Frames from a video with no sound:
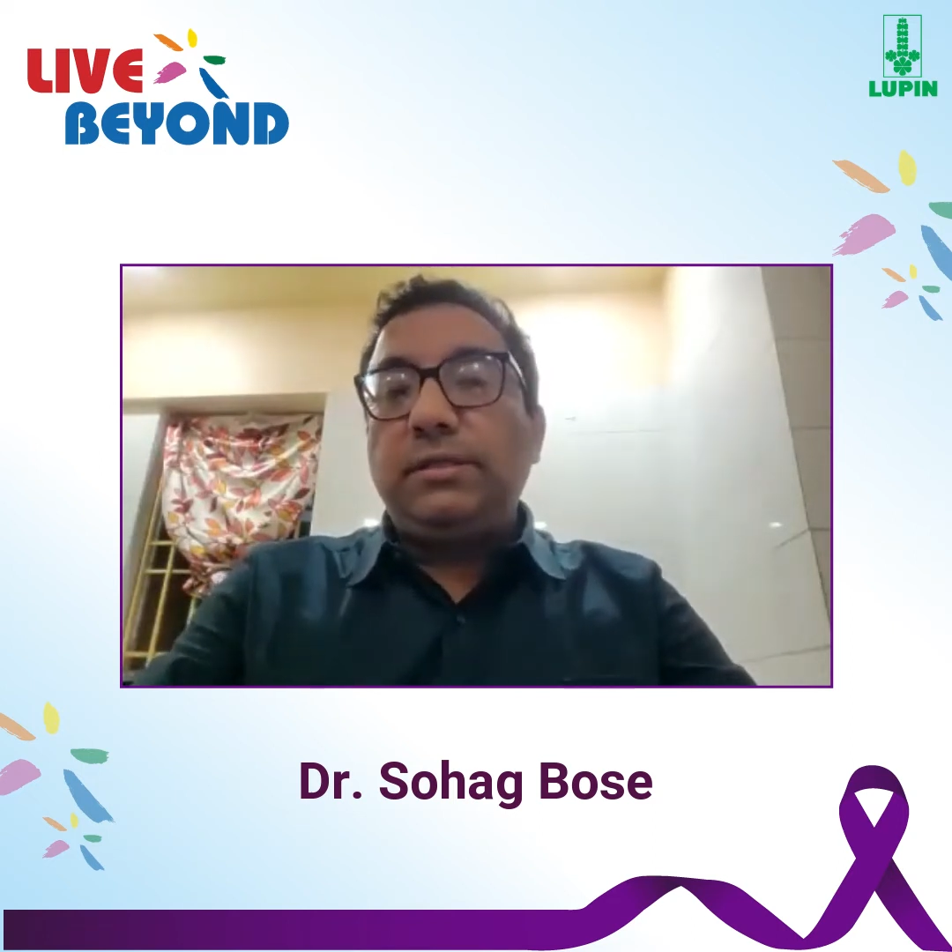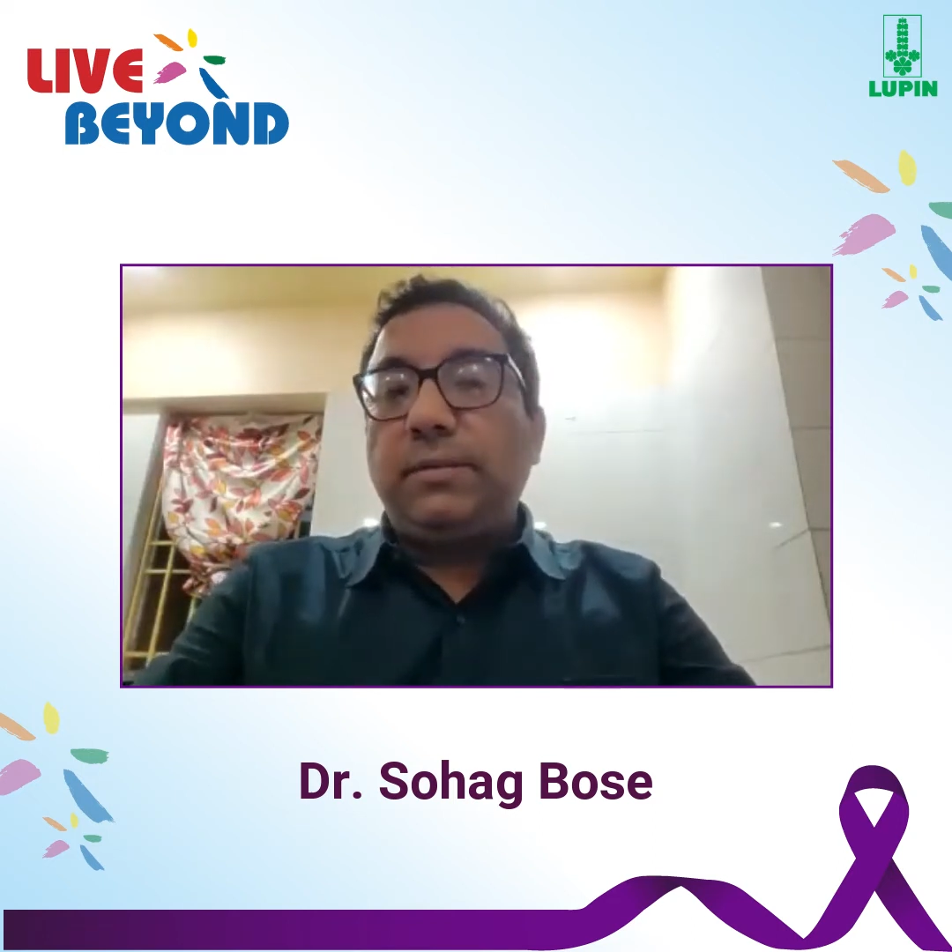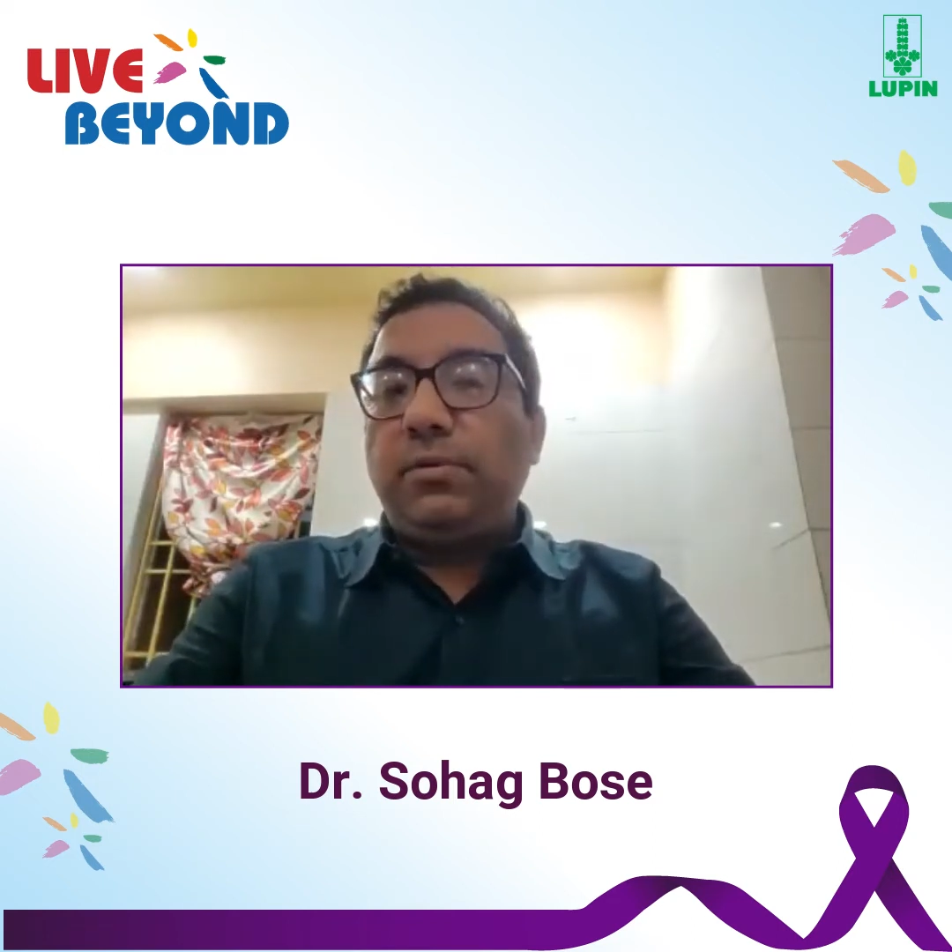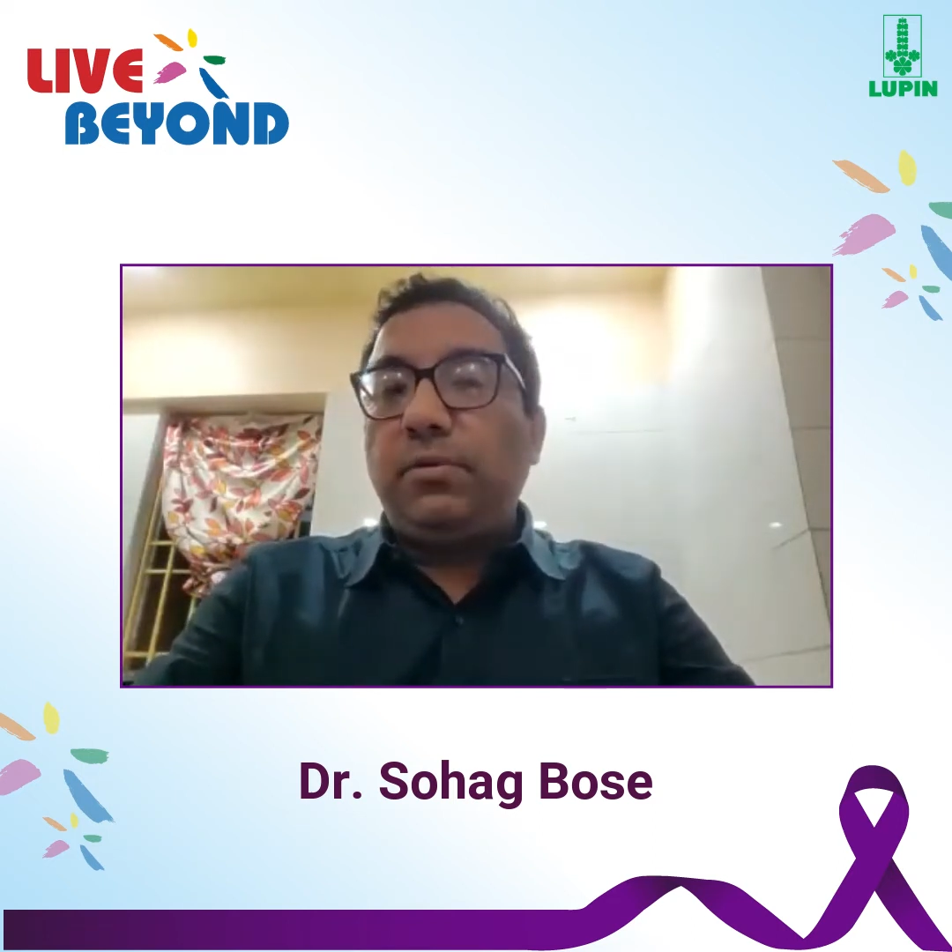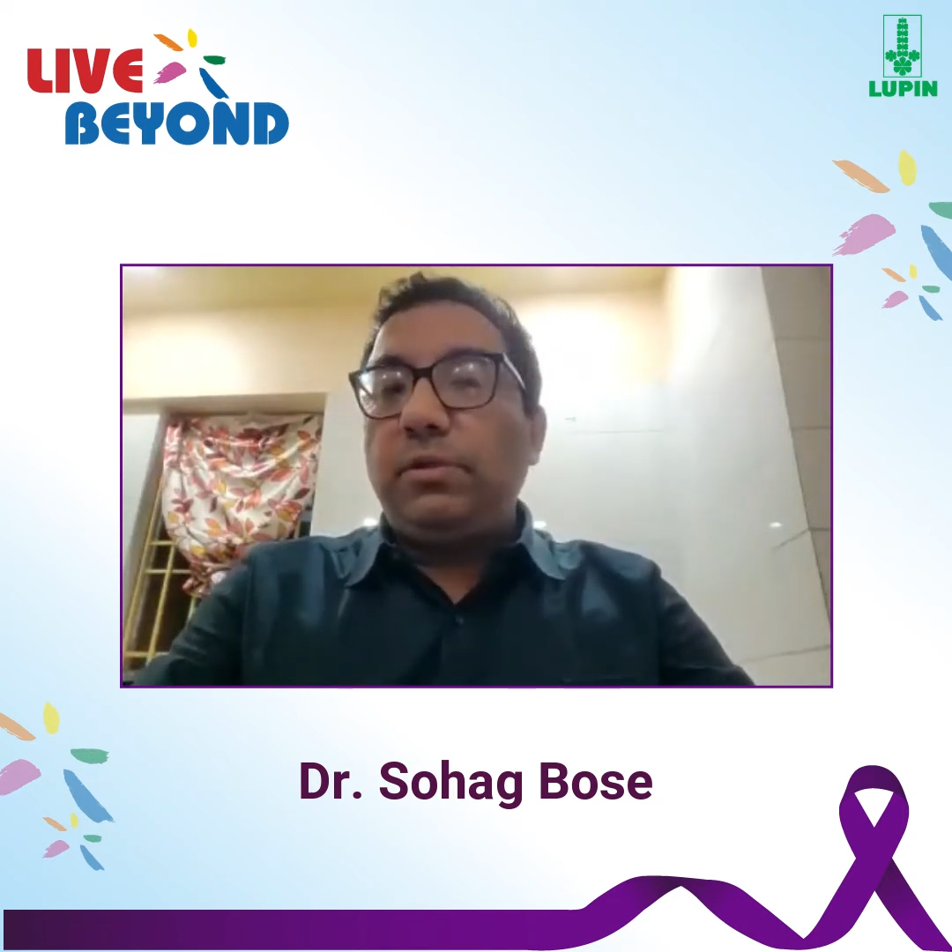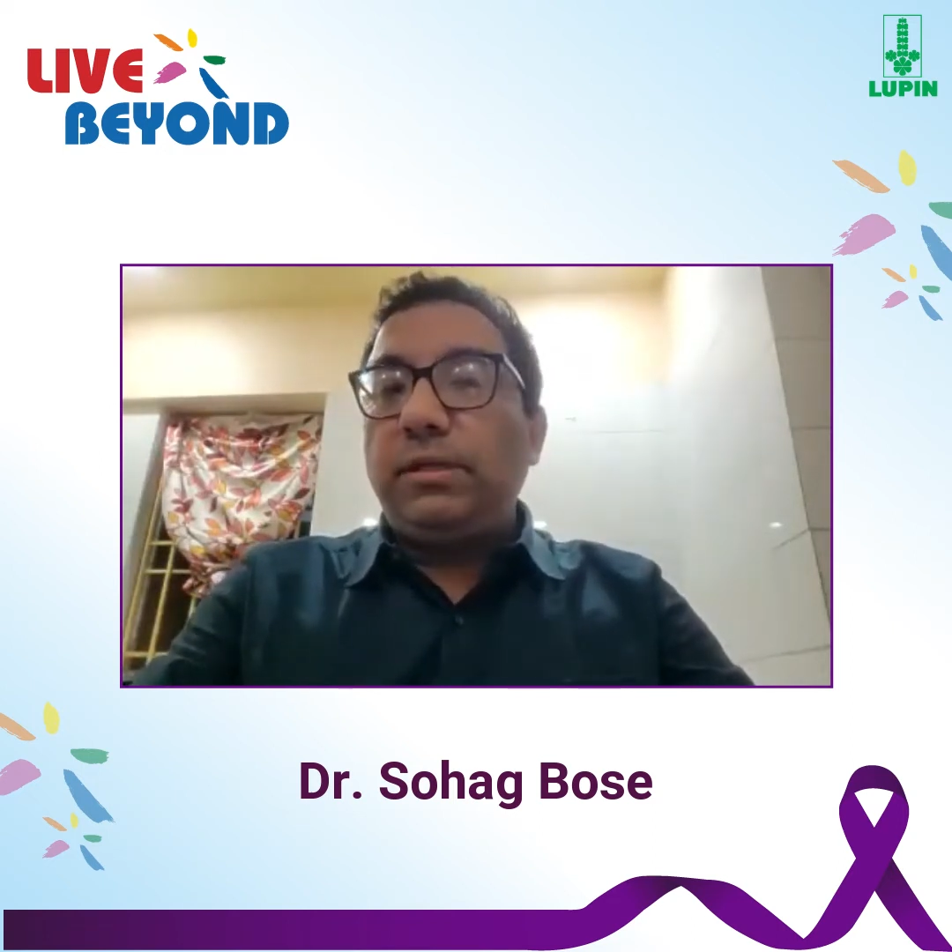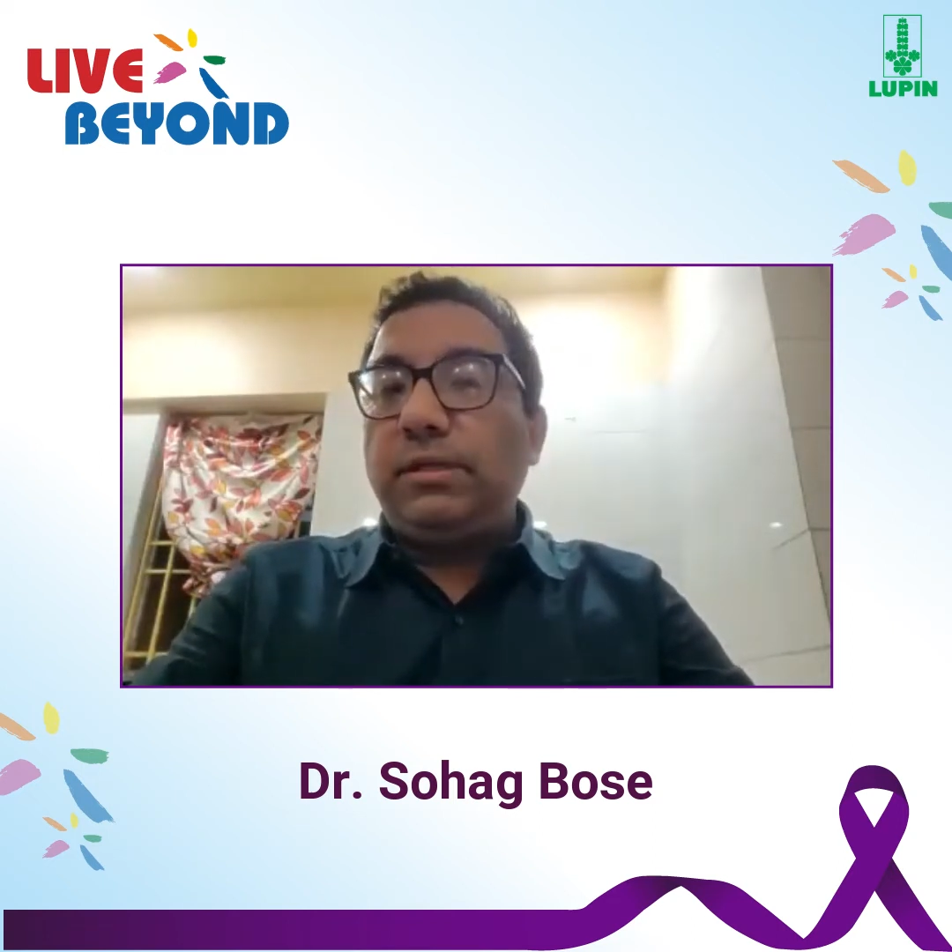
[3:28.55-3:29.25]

about the